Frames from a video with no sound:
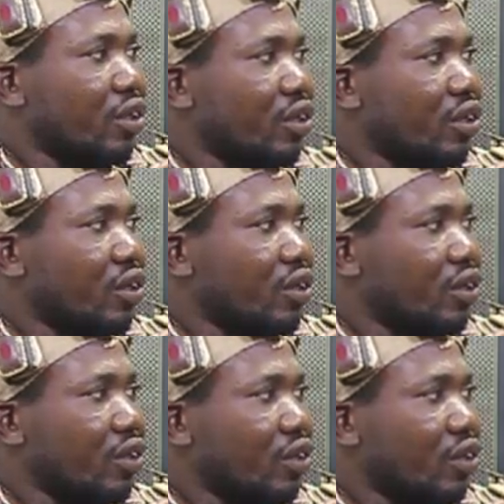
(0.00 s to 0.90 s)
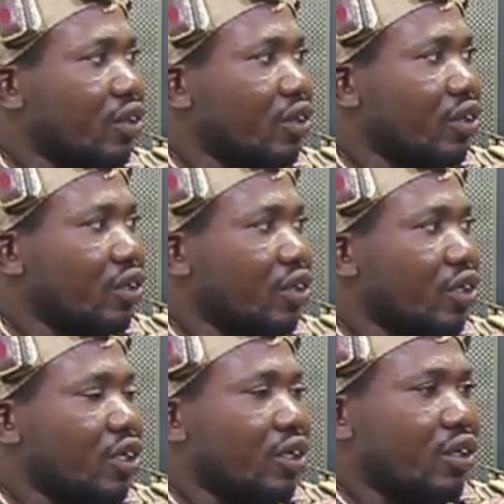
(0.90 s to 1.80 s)

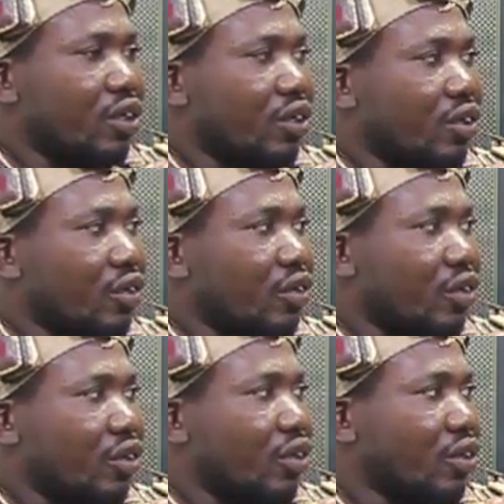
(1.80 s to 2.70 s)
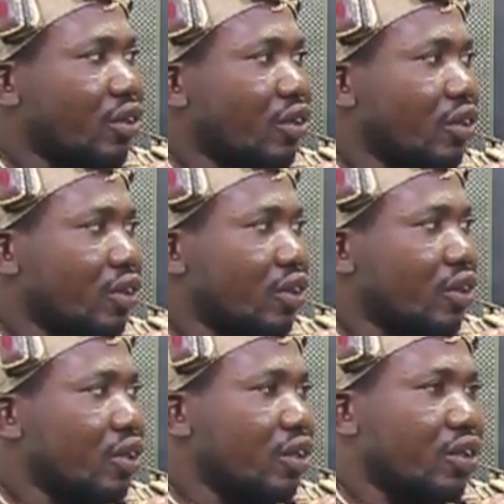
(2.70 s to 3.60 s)

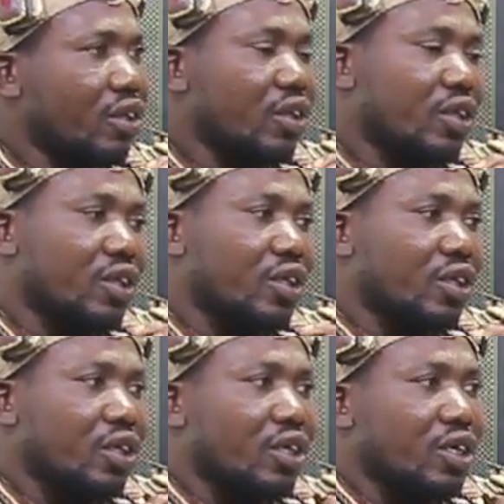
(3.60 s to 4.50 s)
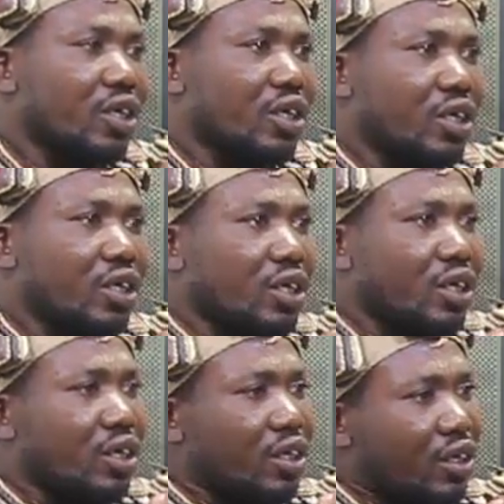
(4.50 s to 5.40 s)

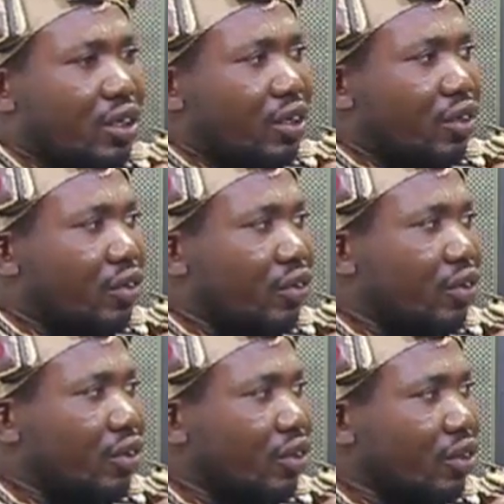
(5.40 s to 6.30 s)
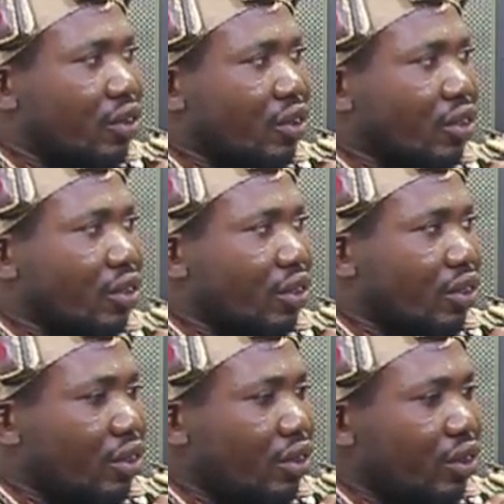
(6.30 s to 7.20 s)

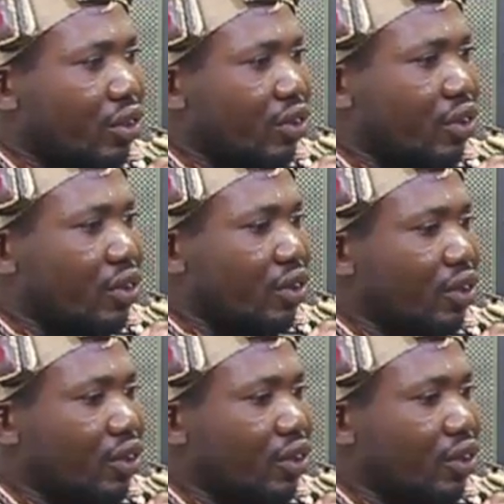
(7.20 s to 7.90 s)
The person shown says nothing.